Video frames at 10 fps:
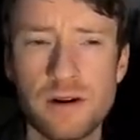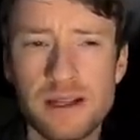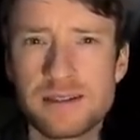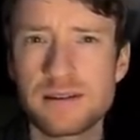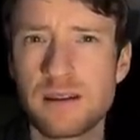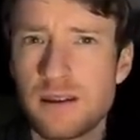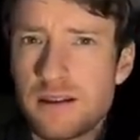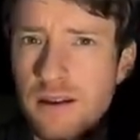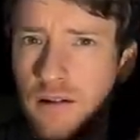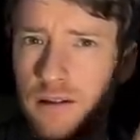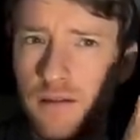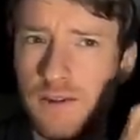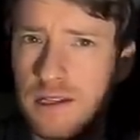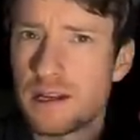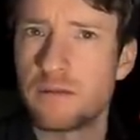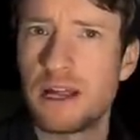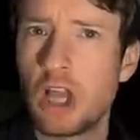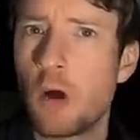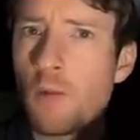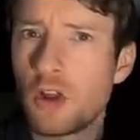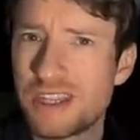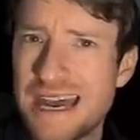but it's, you know, it's obviously going to be a lot more